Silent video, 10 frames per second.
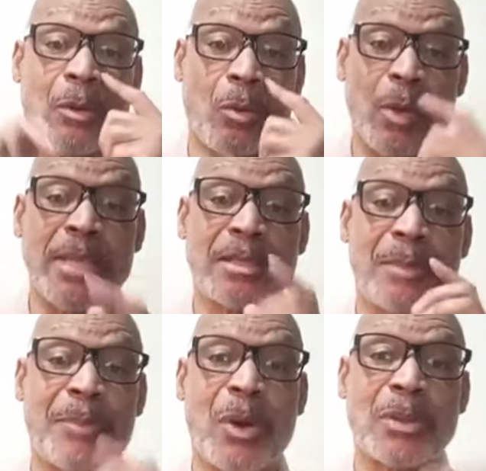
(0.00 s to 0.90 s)
We
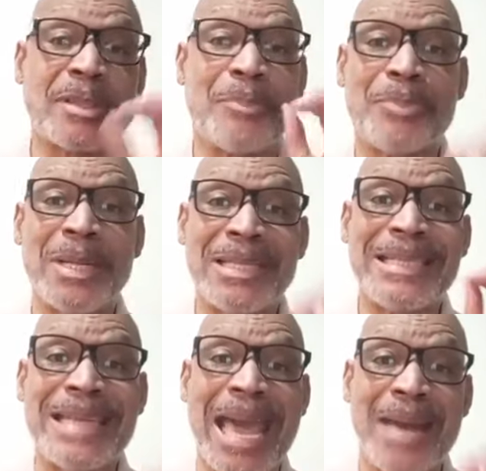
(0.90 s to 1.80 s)
supposed to
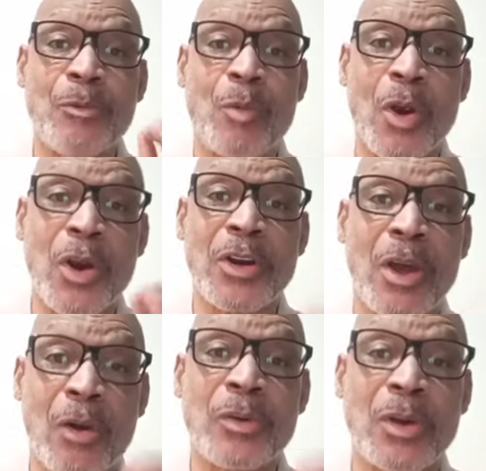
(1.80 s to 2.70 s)
put that word
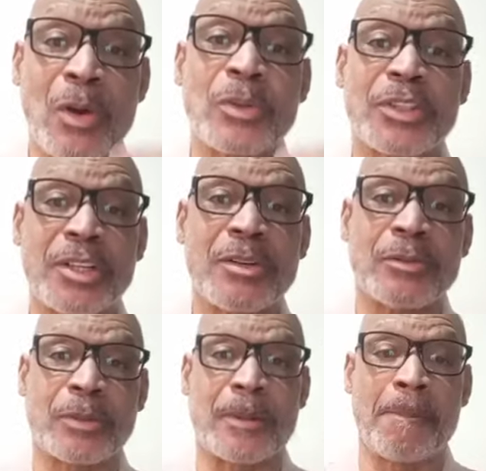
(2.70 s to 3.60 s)
on those
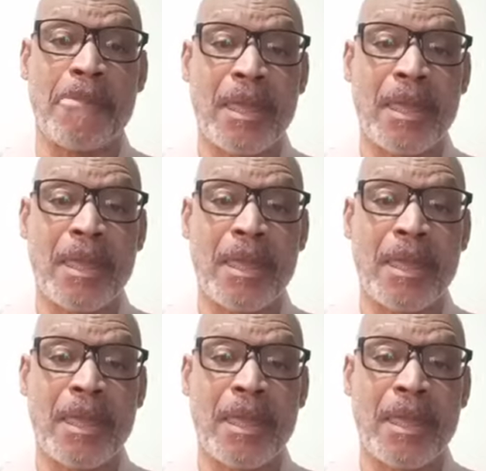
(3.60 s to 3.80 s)
children.